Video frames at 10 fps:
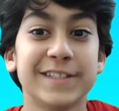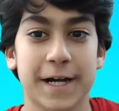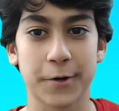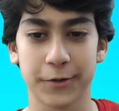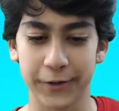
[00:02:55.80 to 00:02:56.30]

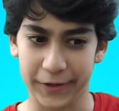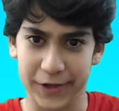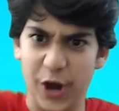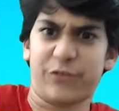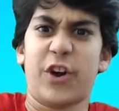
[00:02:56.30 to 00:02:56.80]
Tower, and they're like,
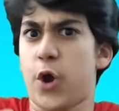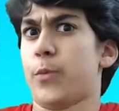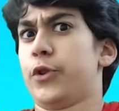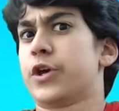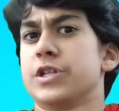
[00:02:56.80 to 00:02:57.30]
yeah, fireball
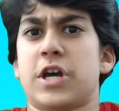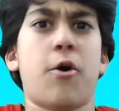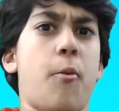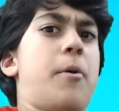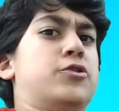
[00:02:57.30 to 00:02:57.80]
the King
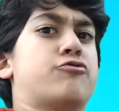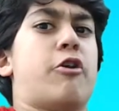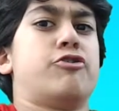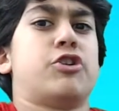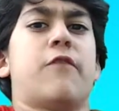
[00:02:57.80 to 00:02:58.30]
Tower, best
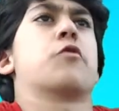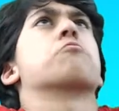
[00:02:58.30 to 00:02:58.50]
strategy ever.